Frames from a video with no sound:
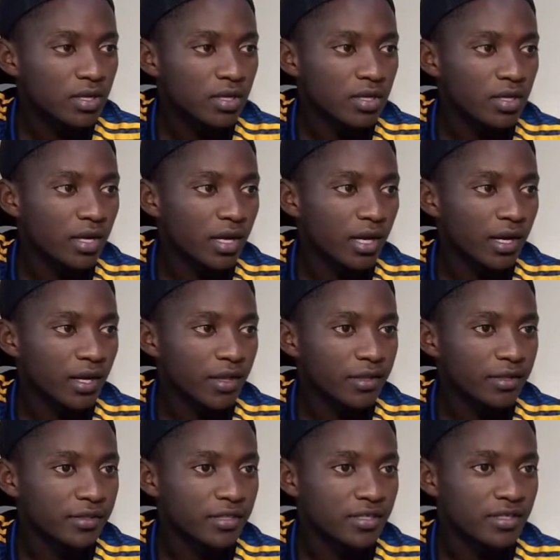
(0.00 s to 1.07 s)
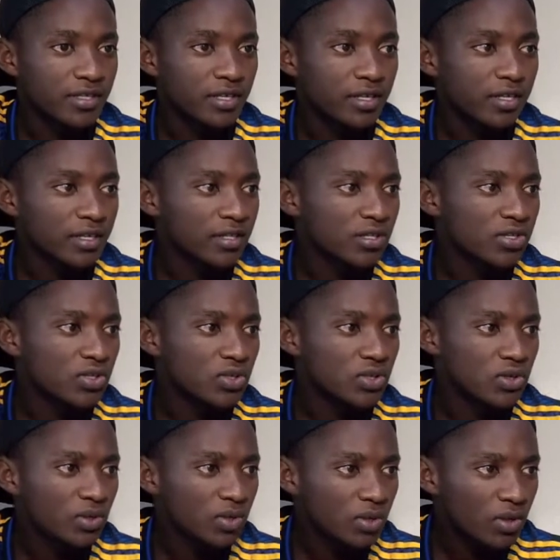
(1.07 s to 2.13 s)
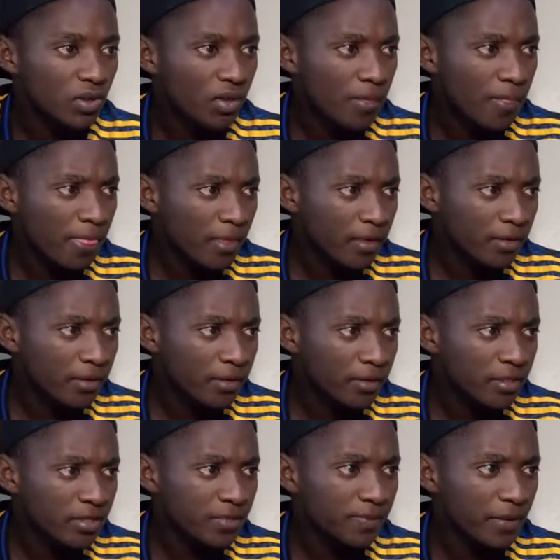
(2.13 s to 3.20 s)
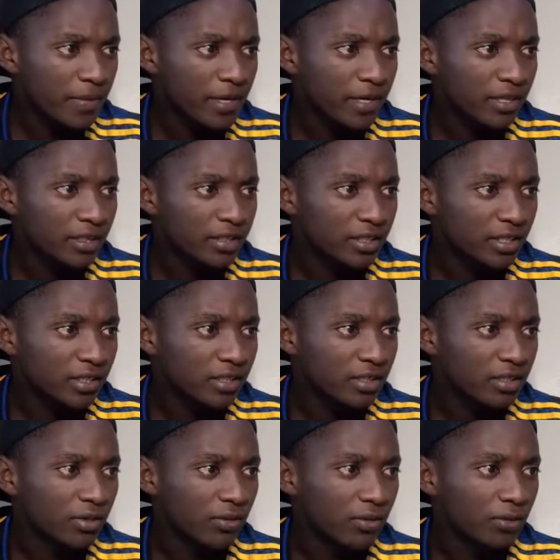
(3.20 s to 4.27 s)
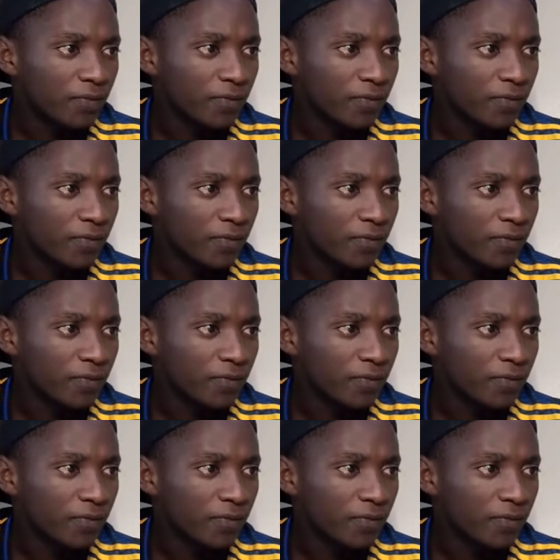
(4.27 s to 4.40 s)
Yeah, it is permanent until